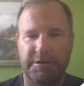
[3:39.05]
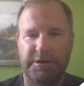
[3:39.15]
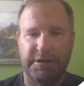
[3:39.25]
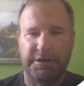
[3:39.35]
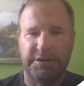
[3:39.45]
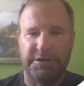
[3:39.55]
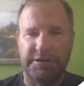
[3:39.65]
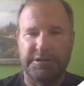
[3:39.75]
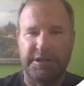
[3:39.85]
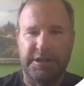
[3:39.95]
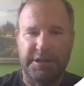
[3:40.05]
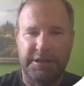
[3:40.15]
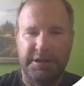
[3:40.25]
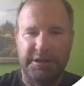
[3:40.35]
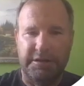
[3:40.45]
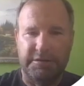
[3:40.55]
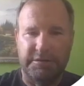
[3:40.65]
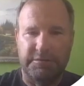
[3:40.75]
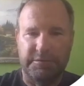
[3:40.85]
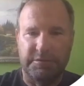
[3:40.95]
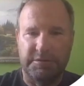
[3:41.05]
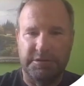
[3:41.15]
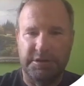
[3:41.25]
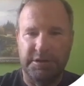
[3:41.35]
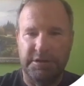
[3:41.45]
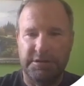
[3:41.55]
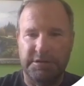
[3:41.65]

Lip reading: You can see that here. I'll just draw it across here.